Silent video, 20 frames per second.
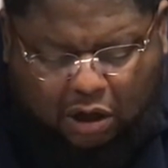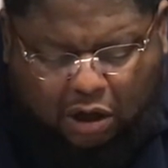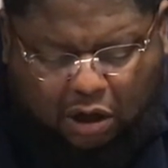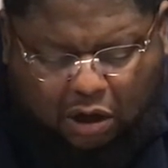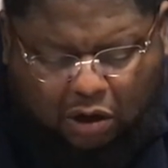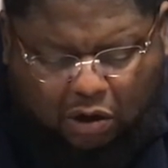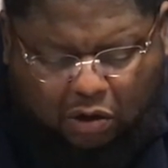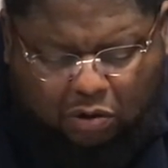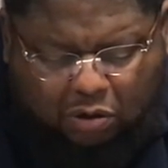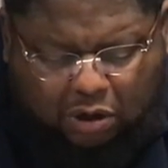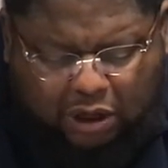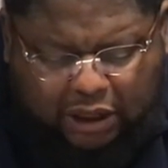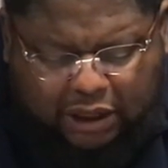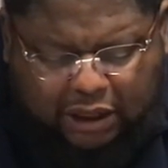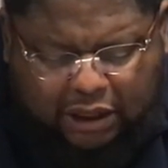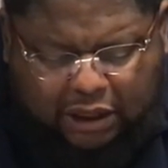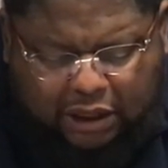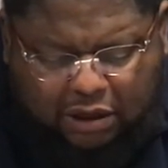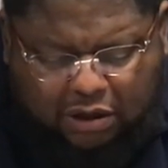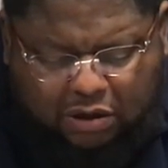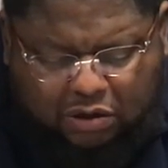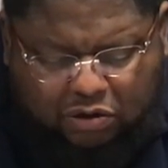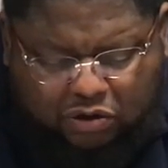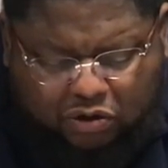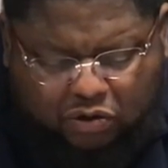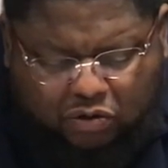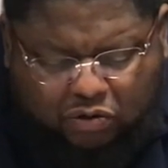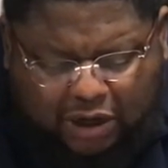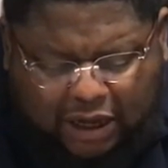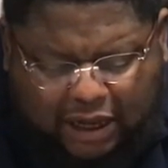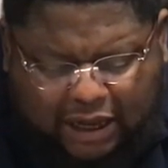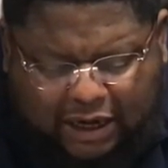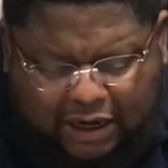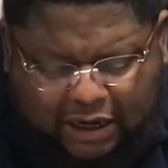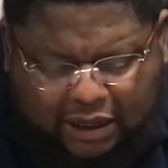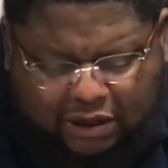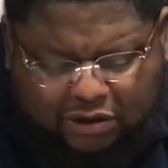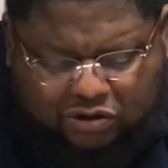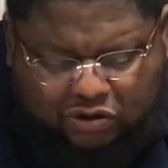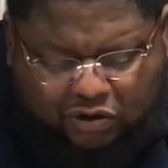Only do not
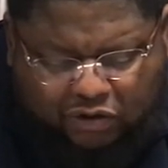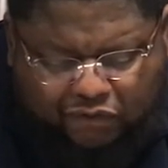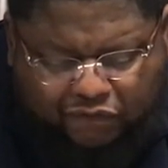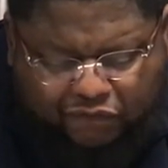let your